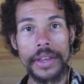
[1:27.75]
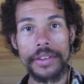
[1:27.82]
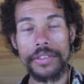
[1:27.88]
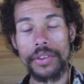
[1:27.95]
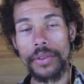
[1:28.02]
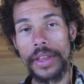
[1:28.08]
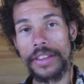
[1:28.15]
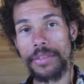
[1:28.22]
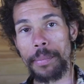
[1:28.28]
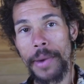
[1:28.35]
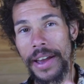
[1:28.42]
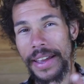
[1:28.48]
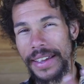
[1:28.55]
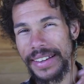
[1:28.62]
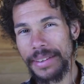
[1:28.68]
So that's
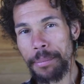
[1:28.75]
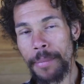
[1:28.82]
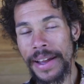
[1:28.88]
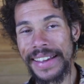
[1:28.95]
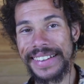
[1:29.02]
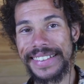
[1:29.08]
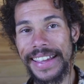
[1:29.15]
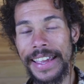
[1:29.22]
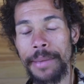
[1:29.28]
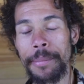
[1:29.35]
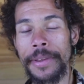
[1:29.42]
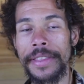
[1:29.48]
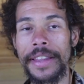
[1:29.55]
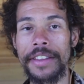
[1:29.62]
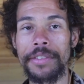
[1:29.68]
my, my
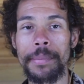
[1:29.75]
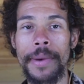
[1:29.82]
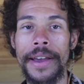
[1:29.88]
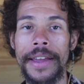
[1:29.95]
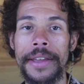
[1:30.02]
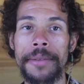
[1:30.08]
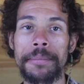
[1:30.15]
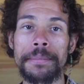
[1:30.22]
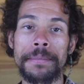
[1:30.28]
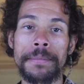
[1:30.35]
daemon, that's my